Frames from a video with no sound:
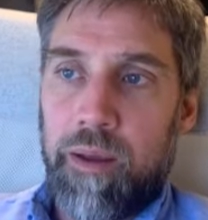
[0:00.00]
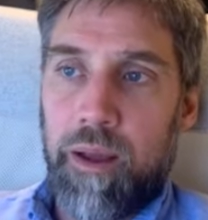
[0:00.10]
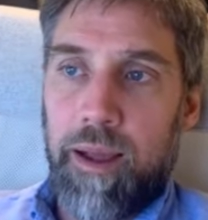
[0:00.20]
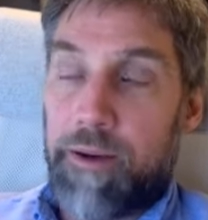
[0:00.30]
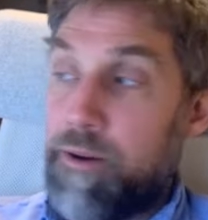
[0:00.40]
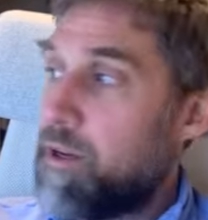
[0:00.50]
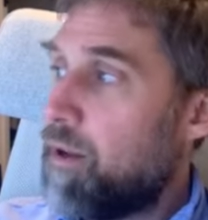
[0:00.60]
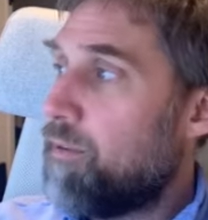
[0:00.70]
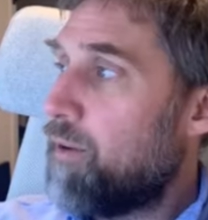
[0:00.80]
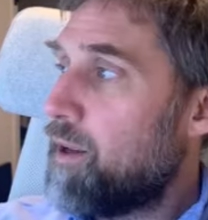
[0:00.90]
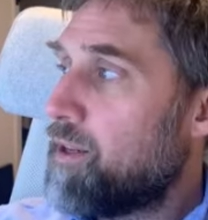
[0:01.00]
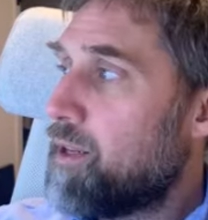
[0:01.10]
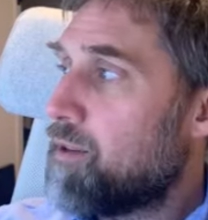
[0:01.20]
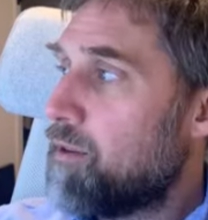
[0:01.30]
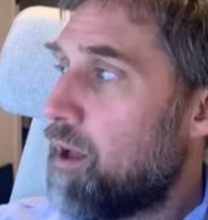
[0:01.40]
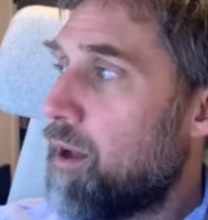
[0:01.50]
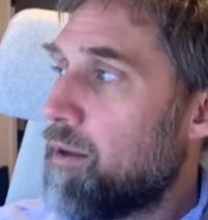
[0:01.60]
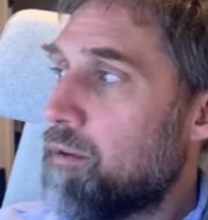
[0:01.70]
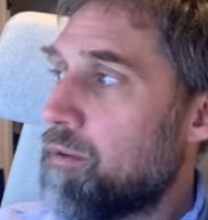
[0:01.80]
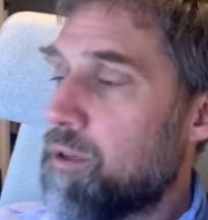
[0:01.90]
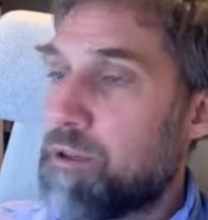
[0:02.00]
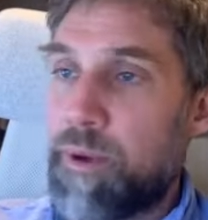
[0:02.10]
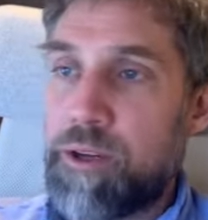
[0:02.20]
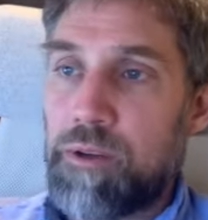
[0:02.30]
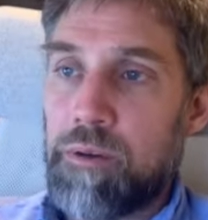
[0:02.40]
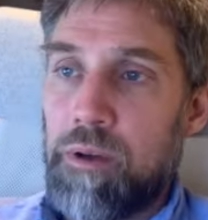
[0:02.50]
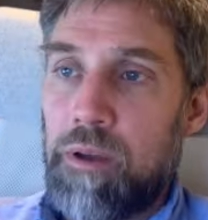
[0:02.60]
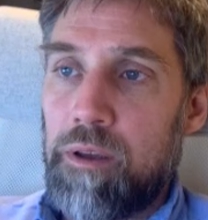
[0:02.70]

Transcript: And you need a fairly decent iron situation.